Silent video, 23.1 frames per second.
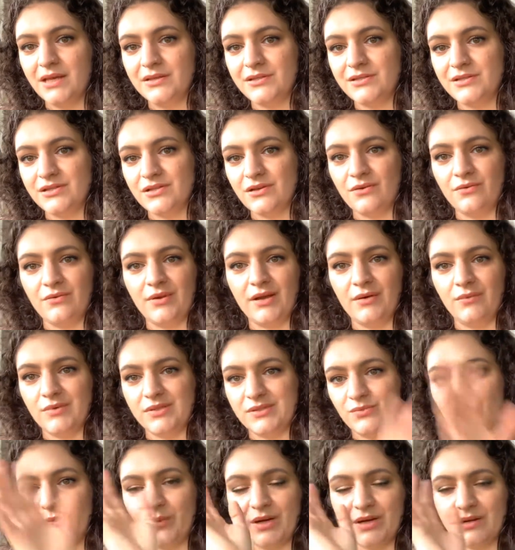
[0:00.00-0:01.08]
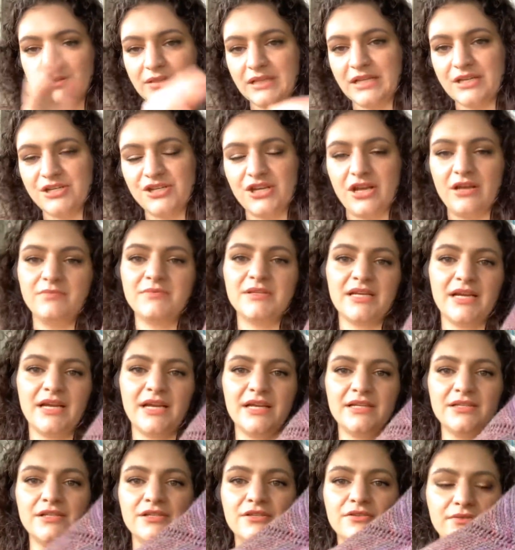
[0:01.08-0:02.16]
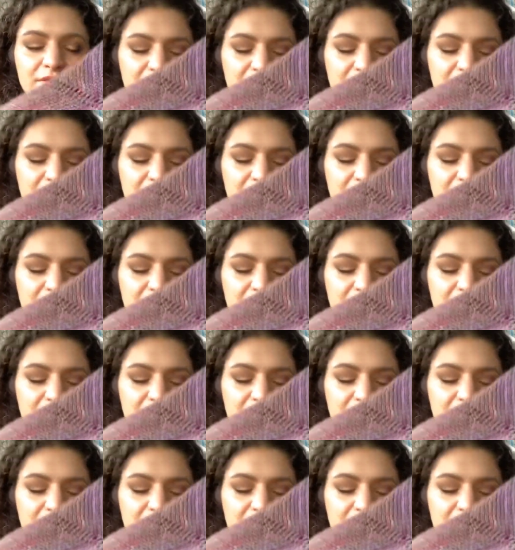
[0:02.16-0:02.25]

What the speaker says: So it was weirdly shaped and I had to do it